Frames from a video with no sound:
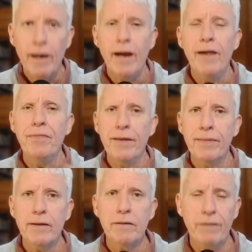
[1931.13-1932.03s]
and then
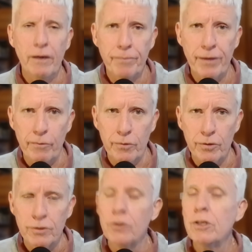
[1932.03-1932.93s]
they develop their
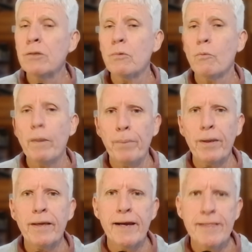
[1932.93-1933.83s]
roots. So just
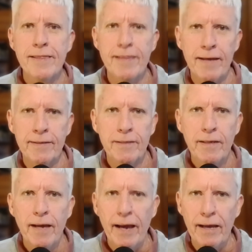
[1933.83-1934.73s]
replicate that
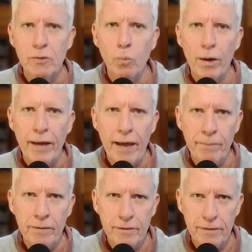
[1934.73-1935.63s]
as what
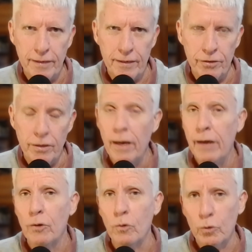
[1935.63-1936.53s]
happens in nature
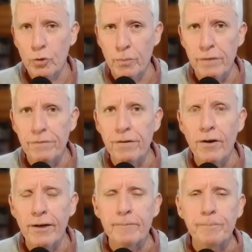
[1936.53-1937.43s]
and all should be
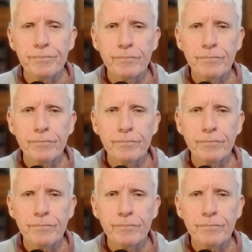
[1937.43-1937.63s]
fine.